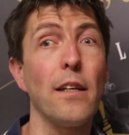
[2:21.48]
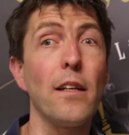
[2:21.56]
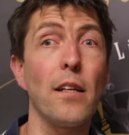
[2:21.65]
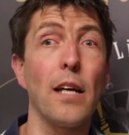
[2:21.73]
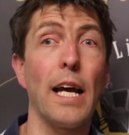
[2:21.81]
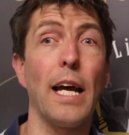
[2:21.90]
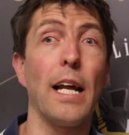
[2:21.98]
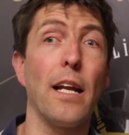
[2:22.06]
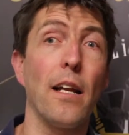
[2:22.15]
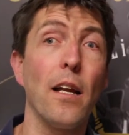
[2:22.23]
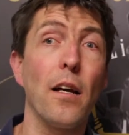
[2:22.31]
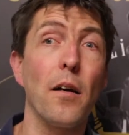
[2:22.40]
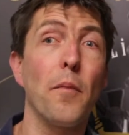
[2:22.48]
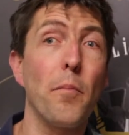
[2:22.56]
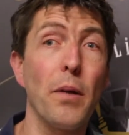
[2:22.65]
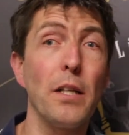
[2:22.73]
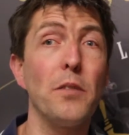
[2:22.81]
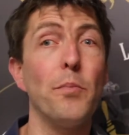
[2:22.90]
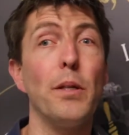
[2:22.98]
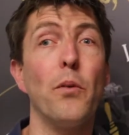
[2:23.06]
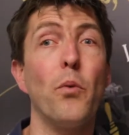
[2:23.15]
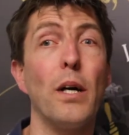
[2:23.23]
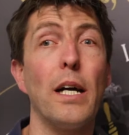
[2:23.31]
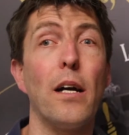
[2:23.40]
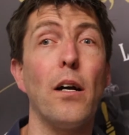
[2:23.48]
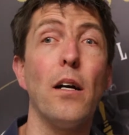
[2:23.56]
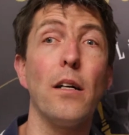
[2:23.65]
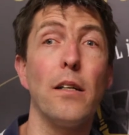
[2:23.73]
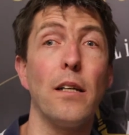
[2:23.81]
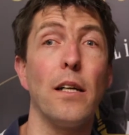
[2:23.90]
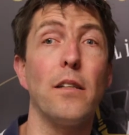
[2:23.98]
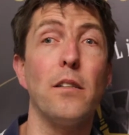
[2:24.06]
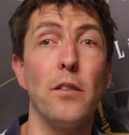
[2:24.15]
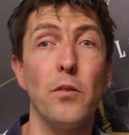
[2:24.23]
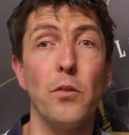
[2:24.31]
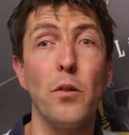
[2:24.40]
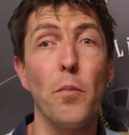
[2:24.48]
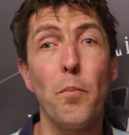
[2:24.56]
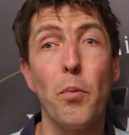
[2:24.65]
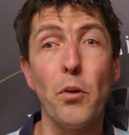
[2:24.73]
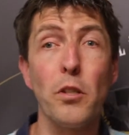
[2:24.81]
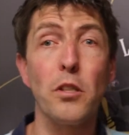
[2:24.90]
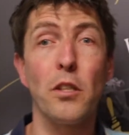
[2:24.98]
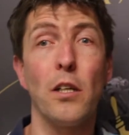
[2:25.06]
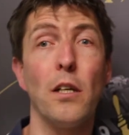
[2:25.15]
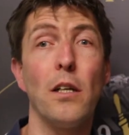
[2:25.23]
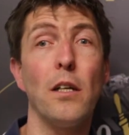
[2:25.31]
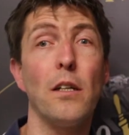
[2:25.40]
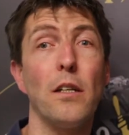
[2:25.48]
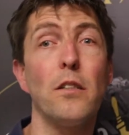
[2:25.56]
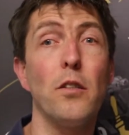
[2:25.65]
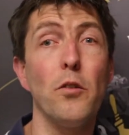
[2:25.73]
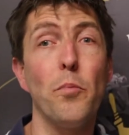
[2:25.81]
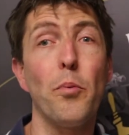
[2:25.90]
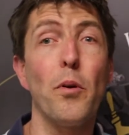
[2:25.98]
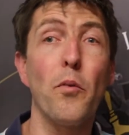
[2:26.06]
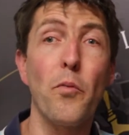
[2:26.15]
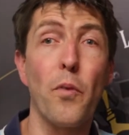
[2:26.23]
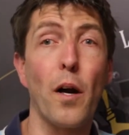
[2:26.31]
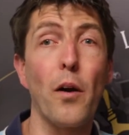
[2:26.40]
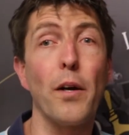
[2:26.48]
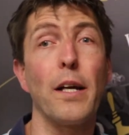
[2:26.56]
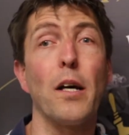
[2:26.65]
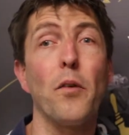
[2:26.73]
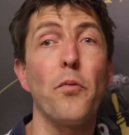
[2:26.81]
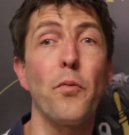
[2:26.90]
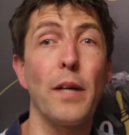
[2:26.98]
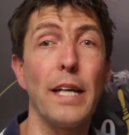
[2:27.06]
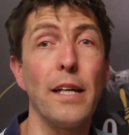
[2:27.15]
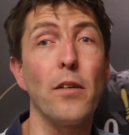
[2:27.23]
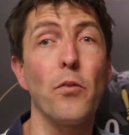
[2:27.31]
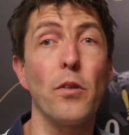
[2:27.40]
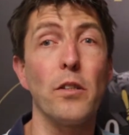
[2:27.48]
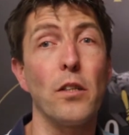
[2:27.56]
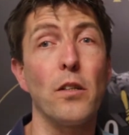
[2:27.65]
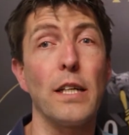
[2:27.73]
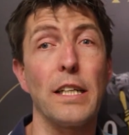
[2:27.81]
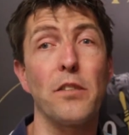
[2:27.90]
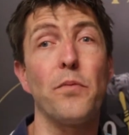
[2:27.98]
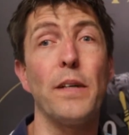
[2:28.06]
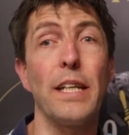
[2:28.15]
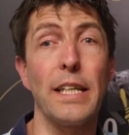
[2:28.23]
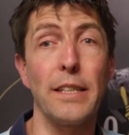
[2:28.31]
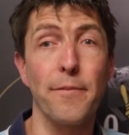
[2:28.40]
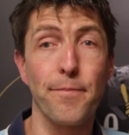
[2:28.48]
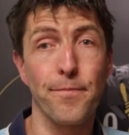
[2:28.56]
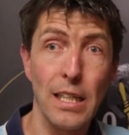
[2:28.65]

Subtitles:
it and please be aware that you push the tube far enough into the John guest fitting.